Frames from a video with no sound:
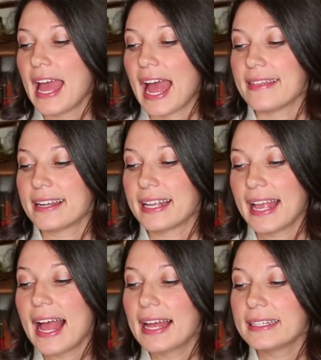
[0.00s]
And then
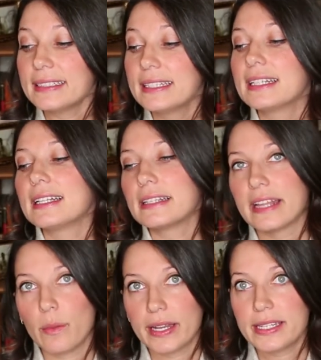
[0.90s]
again,
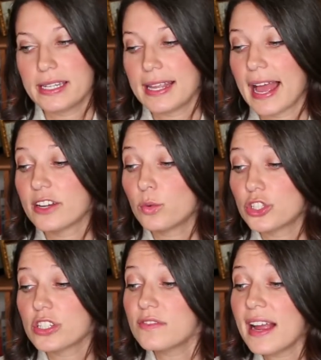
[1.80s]
they waited to the end,
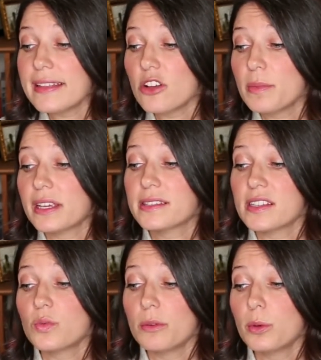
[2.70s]
which is fine though, because
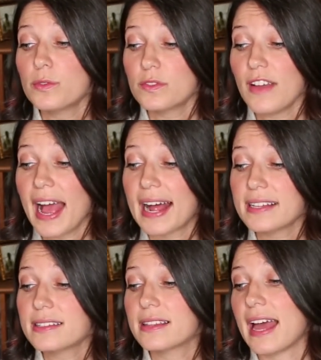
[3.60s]
this one moves
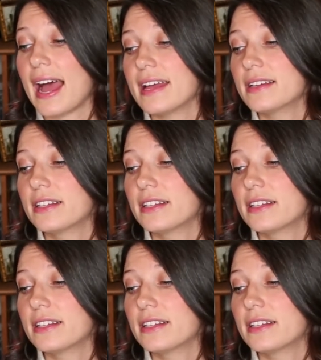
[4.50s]
fast, that